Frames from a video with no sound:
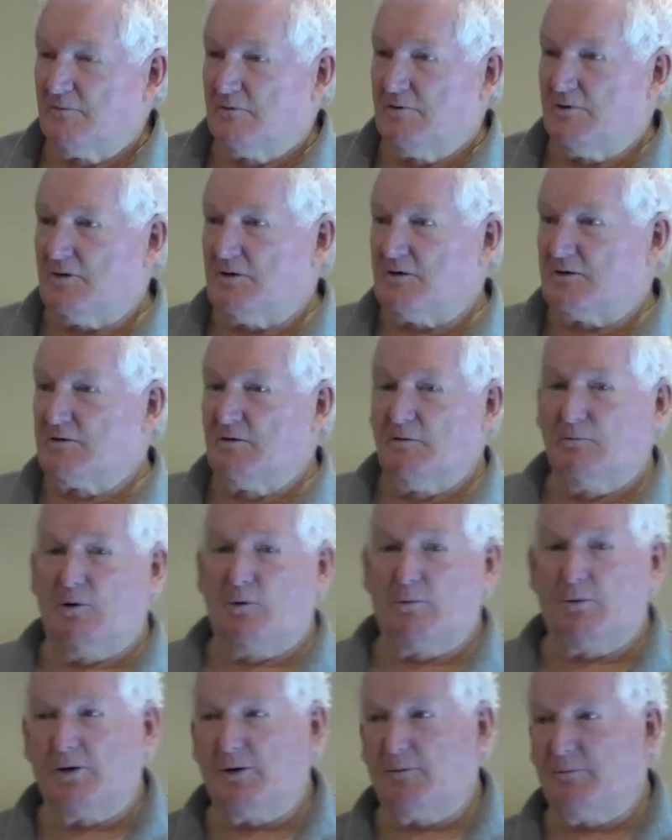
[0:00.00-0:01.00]
Yes.
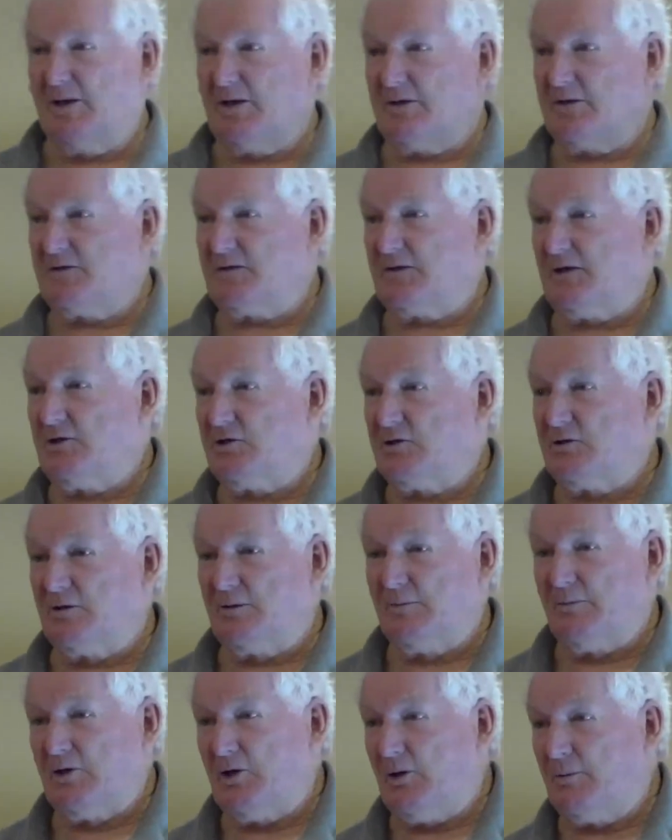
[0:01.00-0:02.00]
Well, what about the Statute
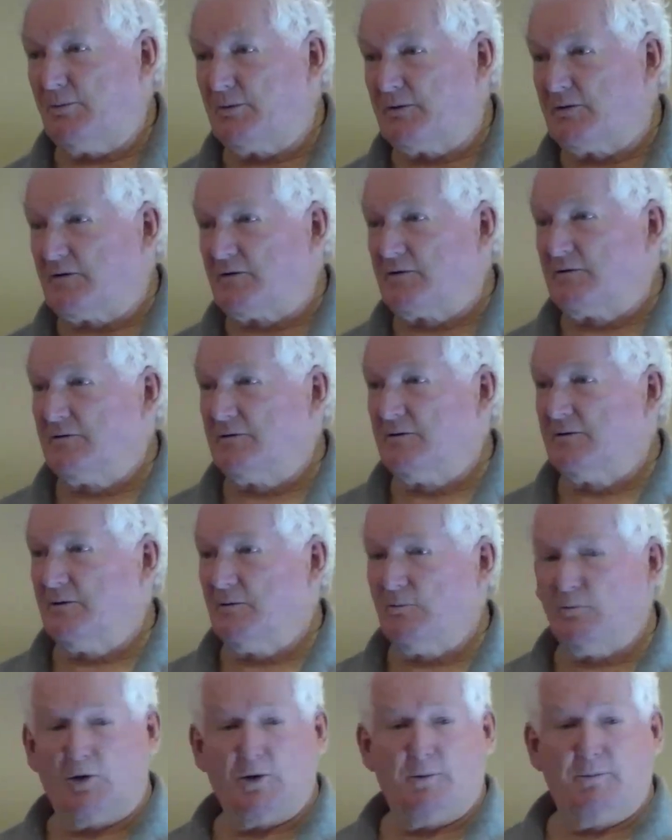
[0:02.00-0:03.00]
of Monopolies?
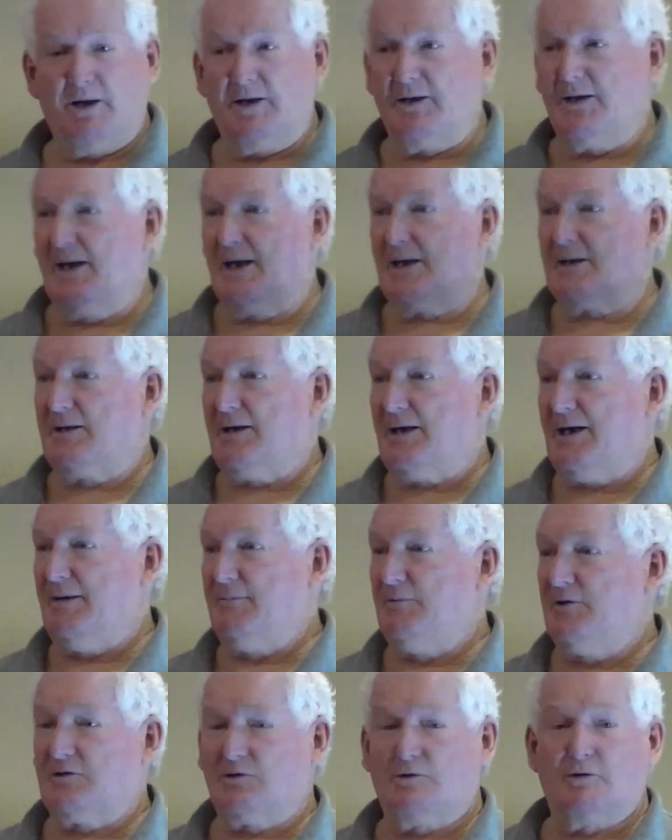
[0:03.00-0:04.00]
What about the Act of
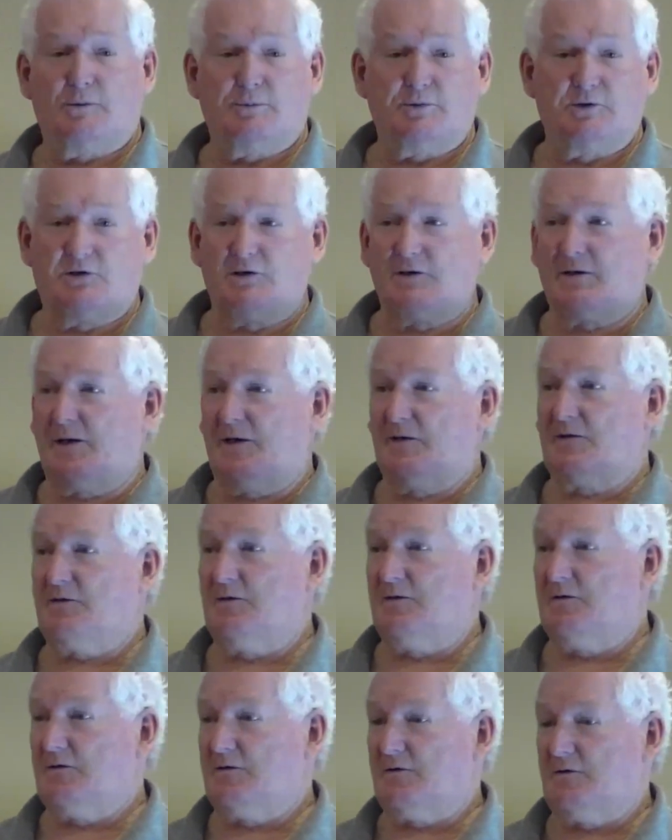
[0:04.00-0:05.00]
Habeas Corpus? You can't
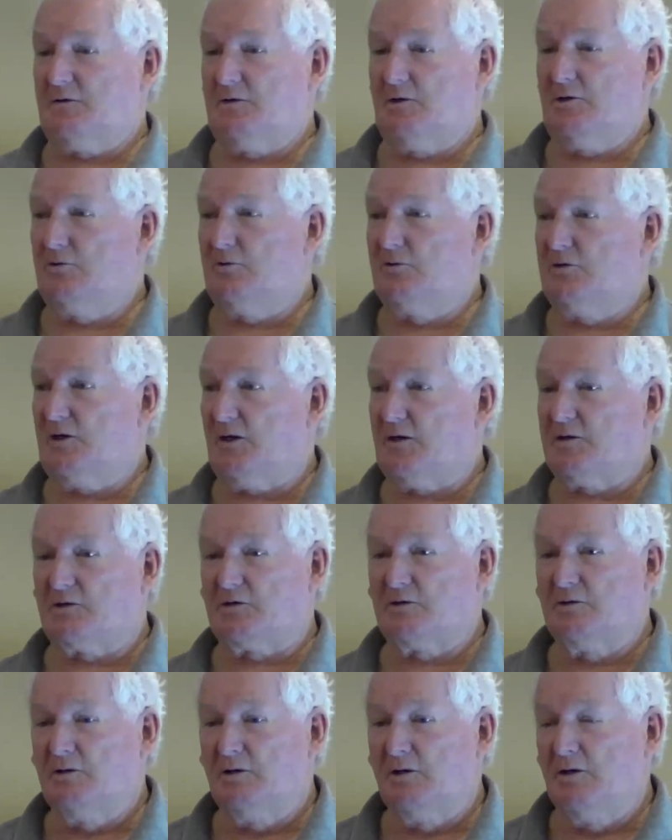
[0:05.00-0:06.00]
sit as a single judge.
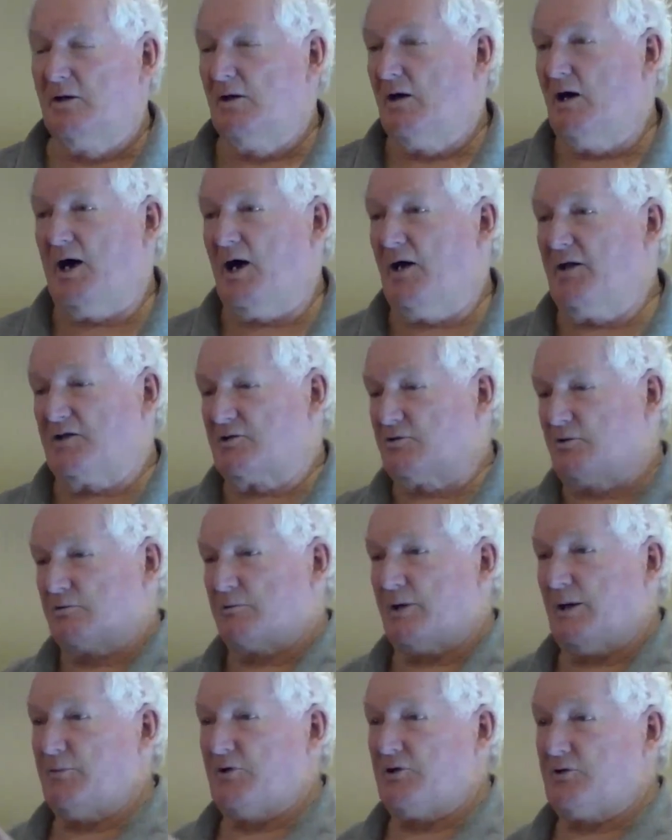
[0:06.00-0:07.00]
That's all
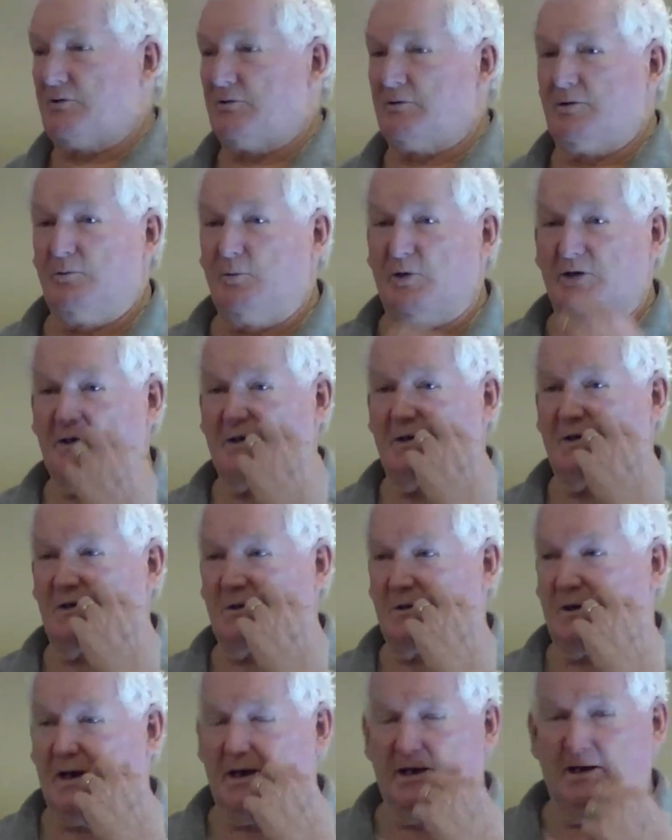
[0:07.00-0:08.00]
rubbish. We're in Western
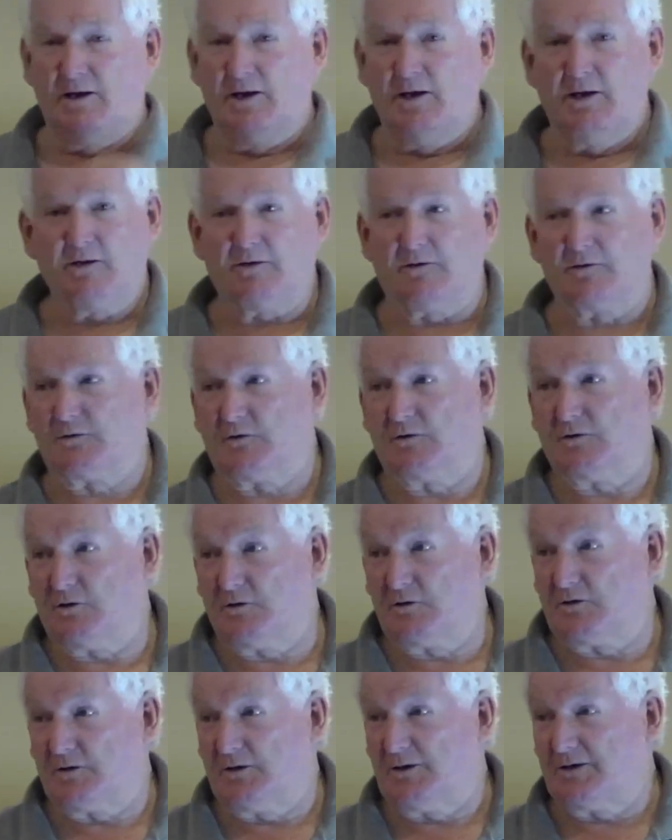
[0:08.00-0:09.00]
Australia.
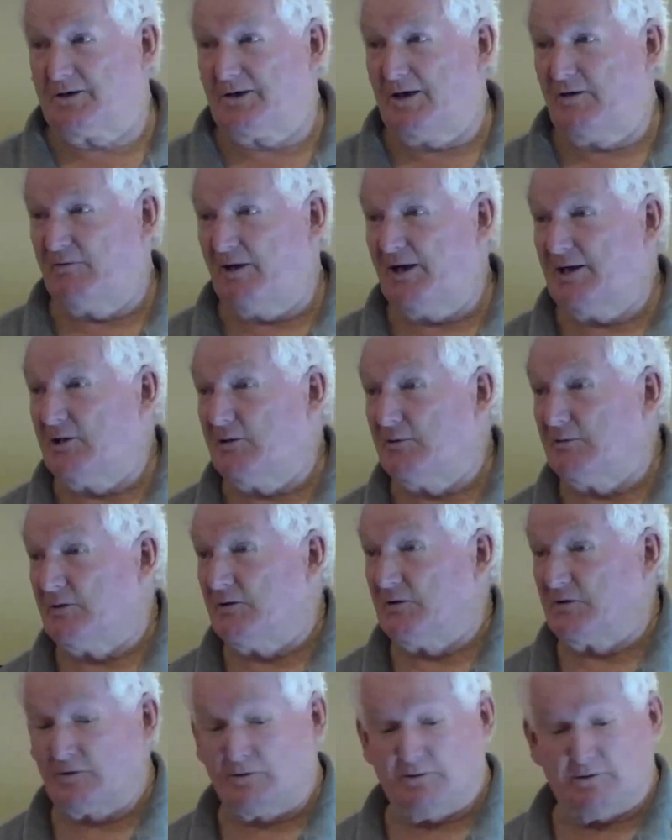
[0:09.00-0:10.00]
Constitution has no value in
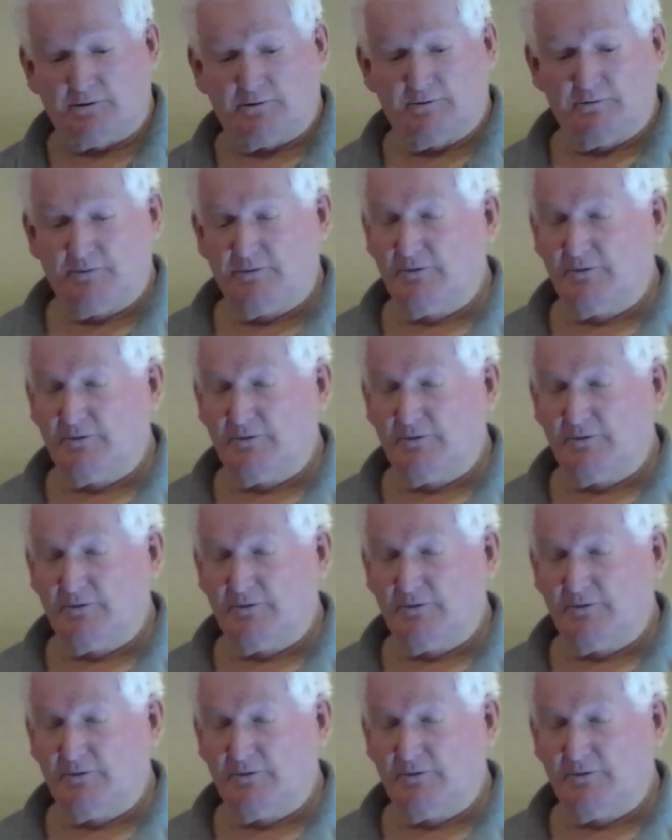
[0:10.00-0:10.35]
this court.